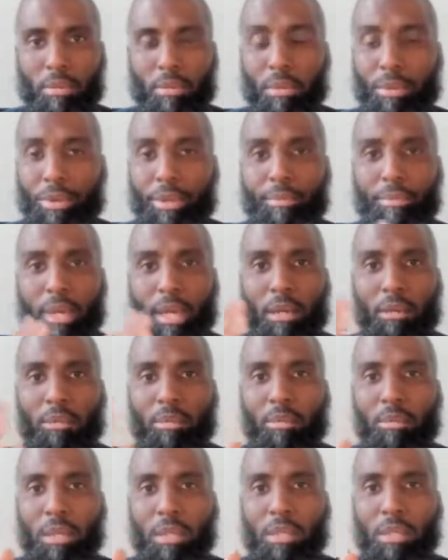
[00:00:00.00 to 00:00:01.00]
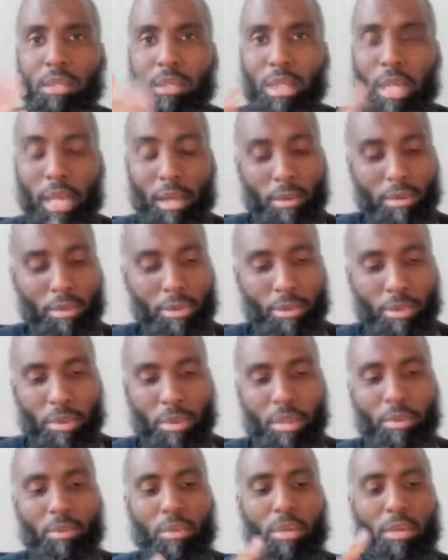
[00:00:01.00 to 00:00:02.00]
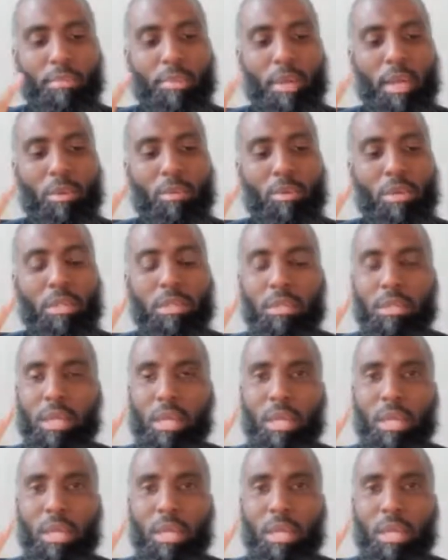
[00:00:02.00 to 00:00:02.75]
Worried about one's health, worried about one's